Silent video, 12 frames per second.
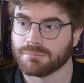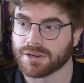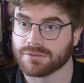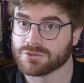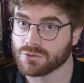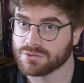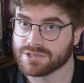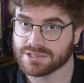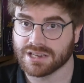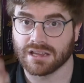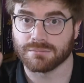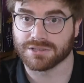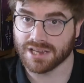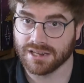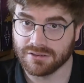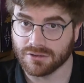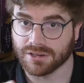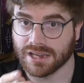But I've taught it to gamers
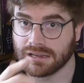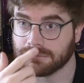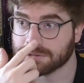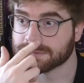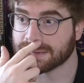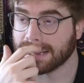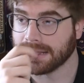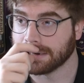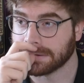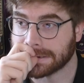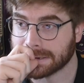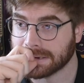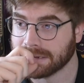and non-gamers, and